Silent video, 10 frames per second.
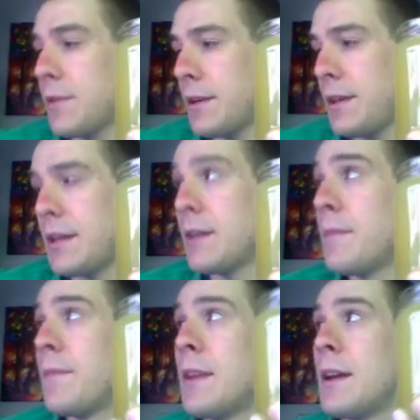there,
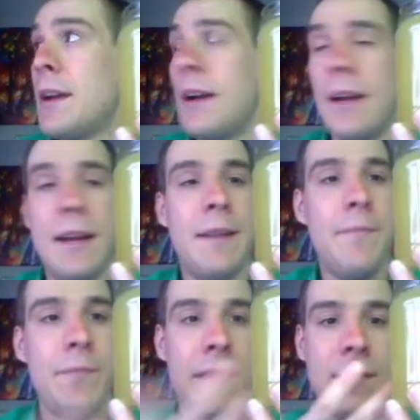
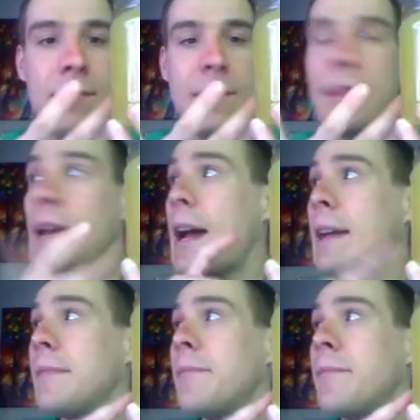
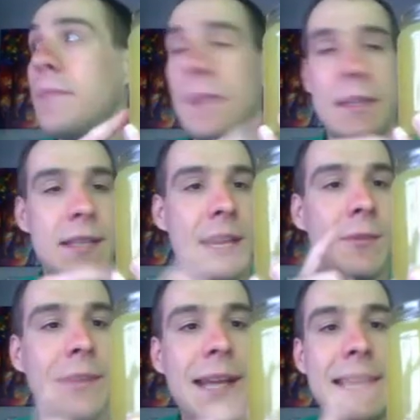that is now
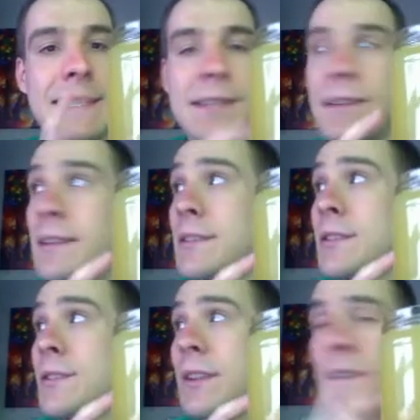less
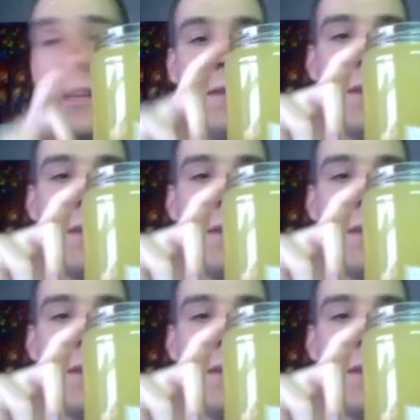concentrated. Even though